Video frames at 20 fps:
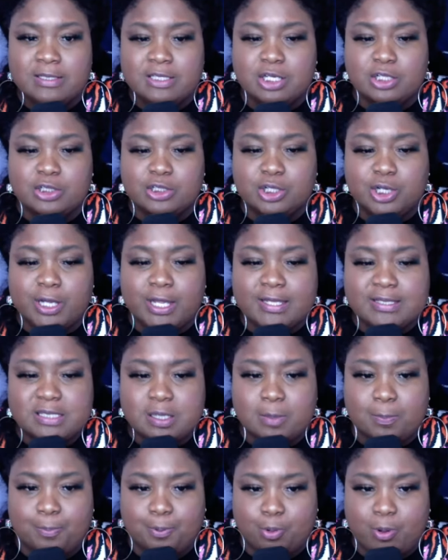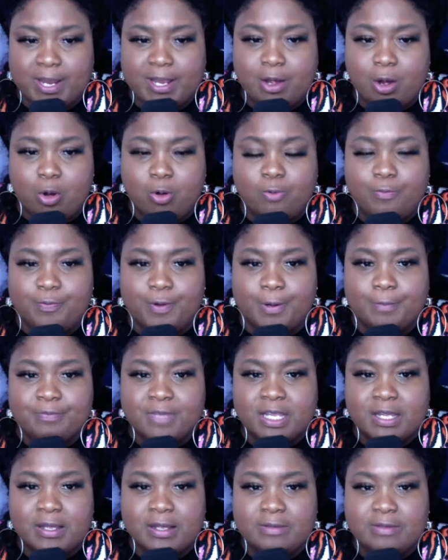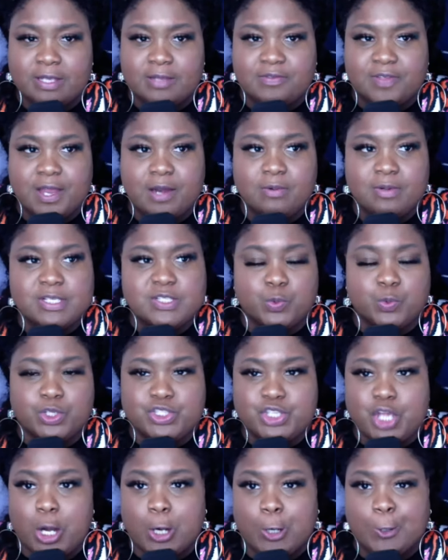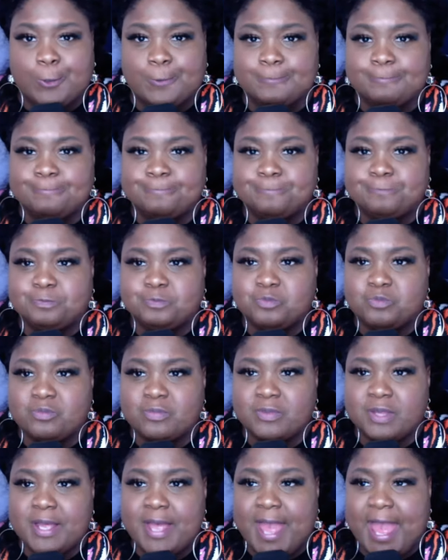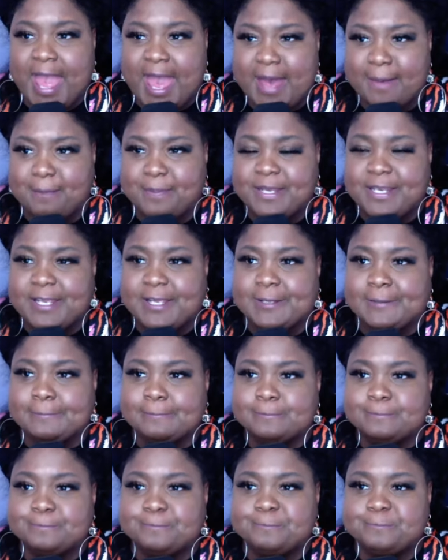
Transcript: to look and to pray over that there is return happening.